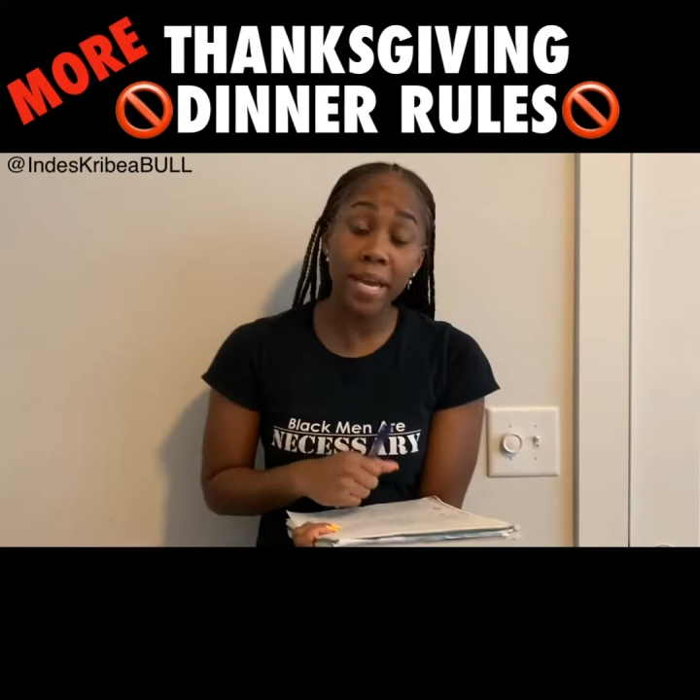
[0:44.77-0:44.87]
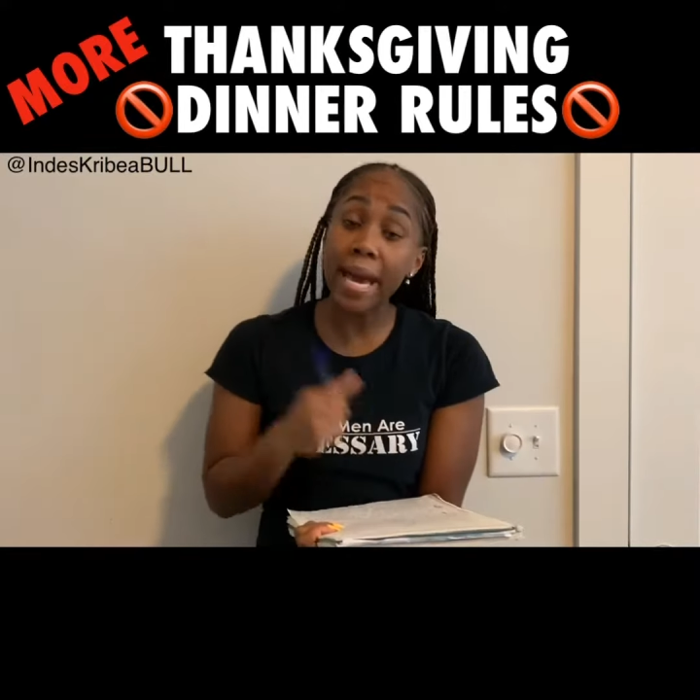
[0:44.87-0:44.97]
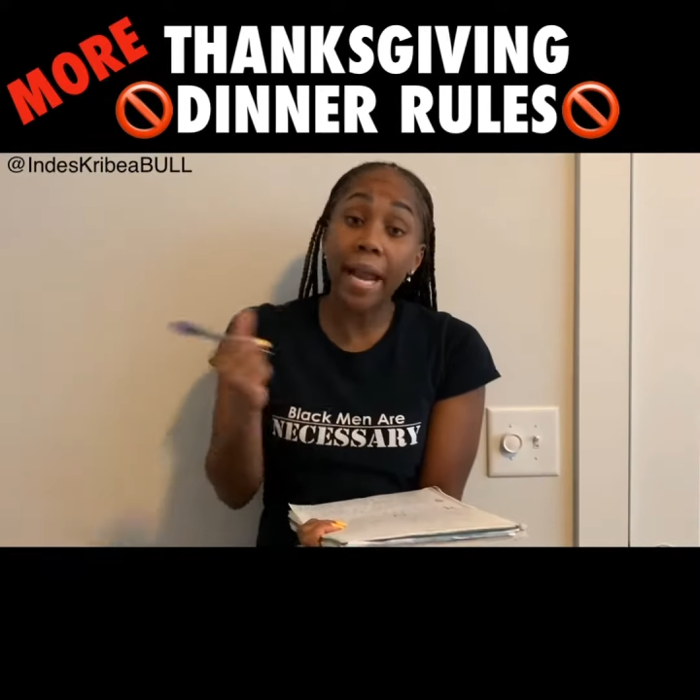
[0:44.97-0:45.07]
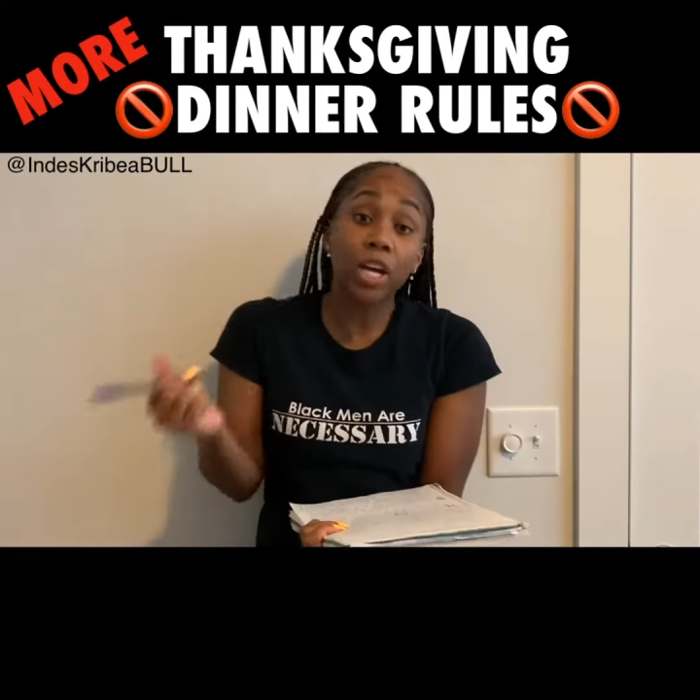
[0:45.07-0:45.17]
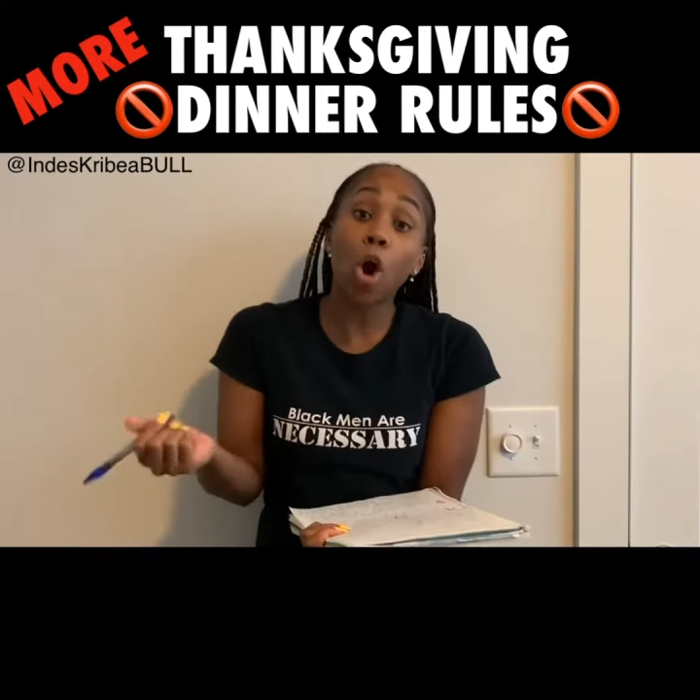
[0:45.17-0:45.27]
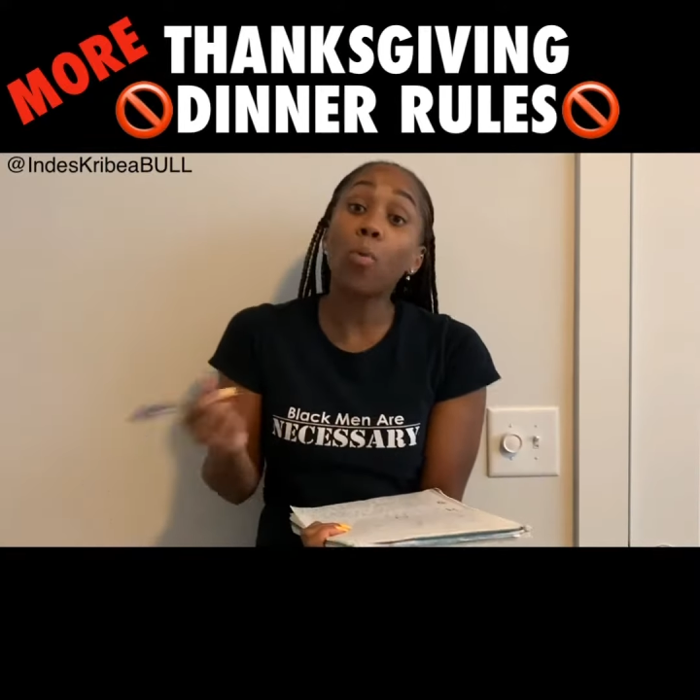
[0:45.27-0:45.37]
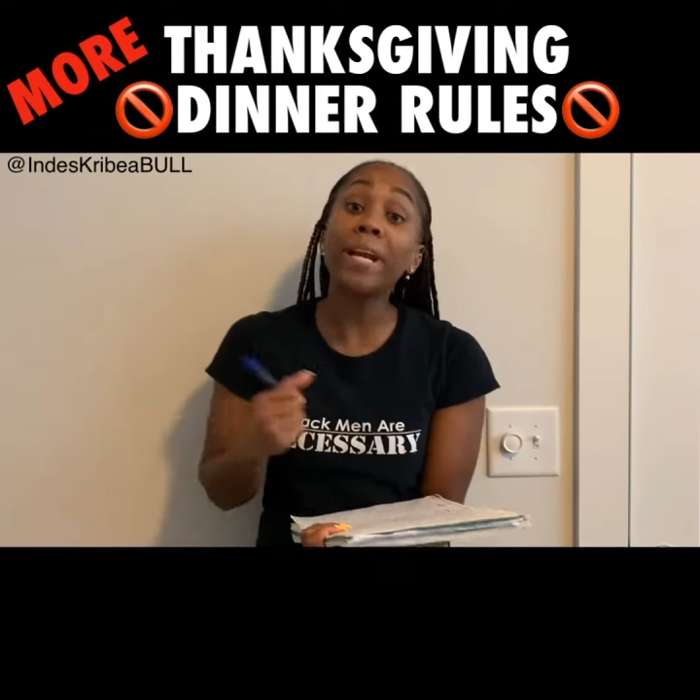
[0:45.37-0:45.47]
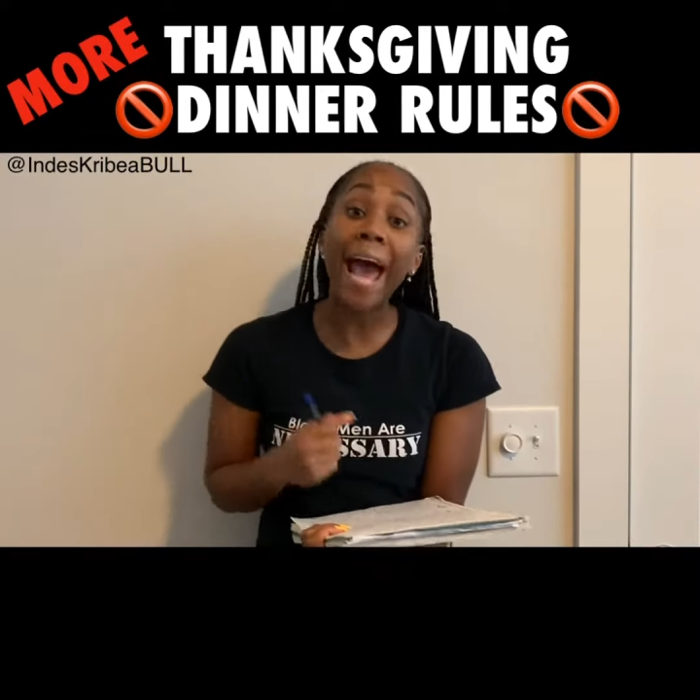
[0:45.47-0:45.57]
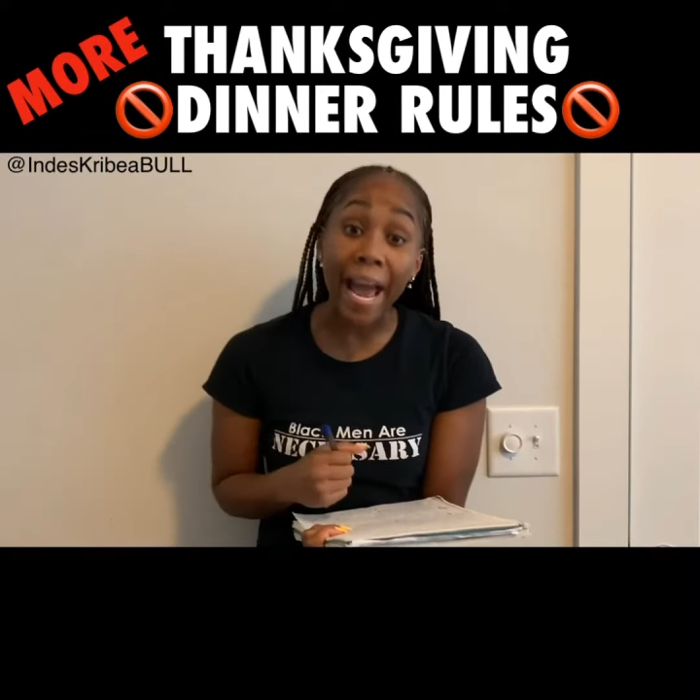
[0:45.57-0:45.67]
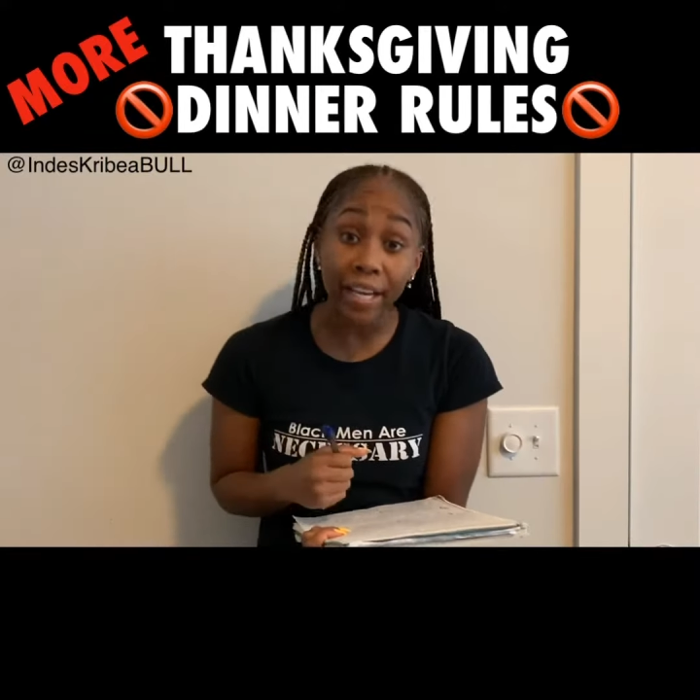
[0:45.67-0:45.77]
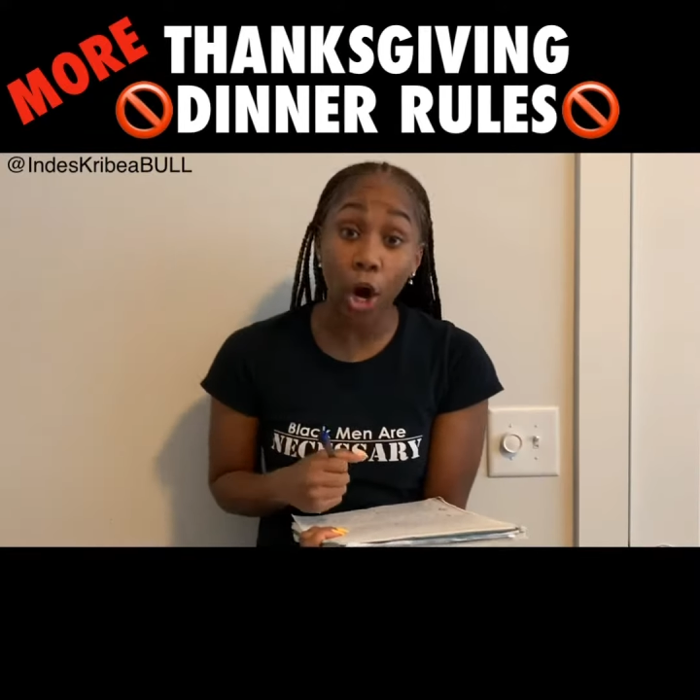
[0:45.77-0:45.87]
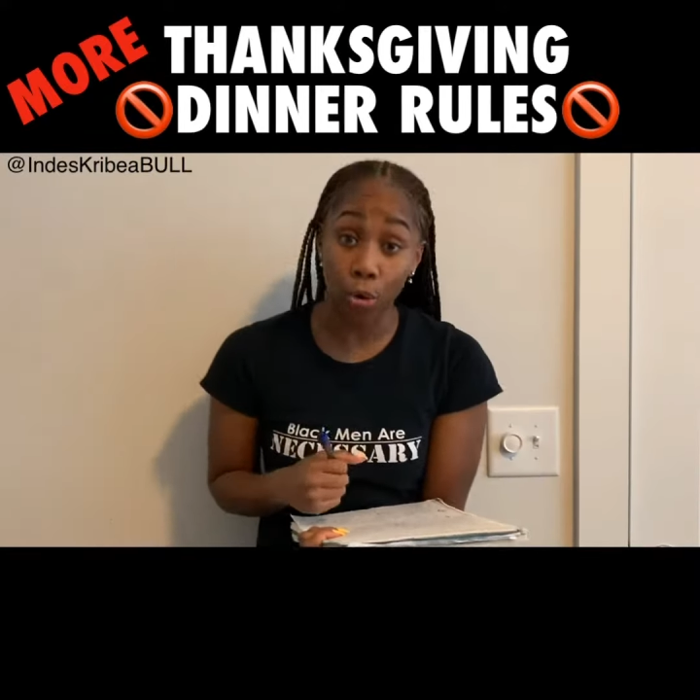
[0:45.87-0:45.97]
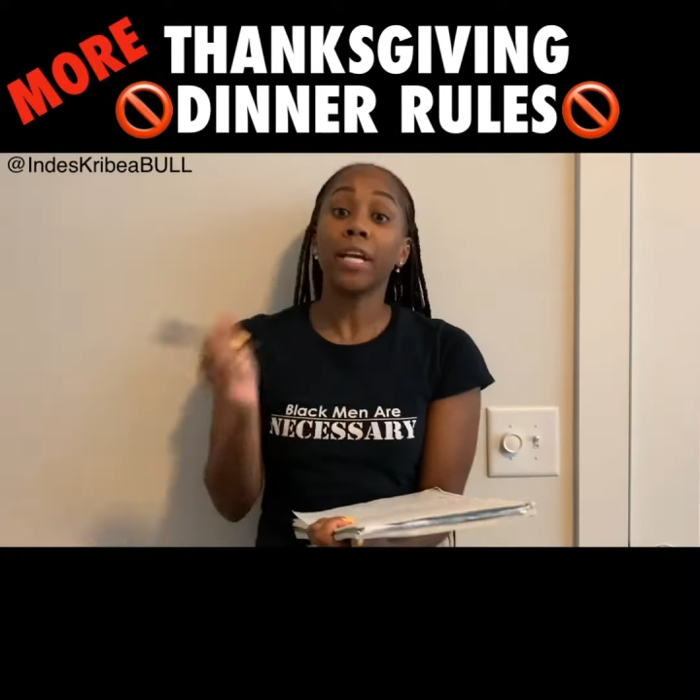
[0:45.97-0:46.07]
gotta go when I go.